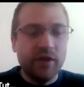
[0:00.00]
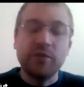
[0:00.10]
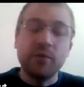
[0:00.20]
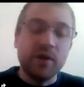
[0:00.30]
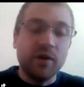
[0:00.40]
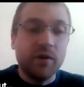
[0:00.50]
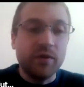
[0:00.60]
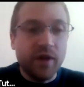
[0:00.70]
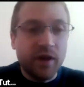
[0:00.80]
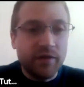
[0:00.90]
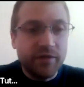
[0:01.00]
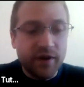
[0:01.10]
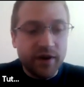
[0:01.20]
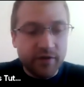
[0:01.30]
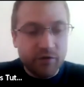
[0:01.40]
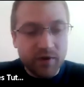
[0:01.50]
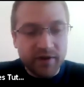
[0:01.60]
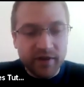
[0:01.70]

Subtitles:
on the 30 degrees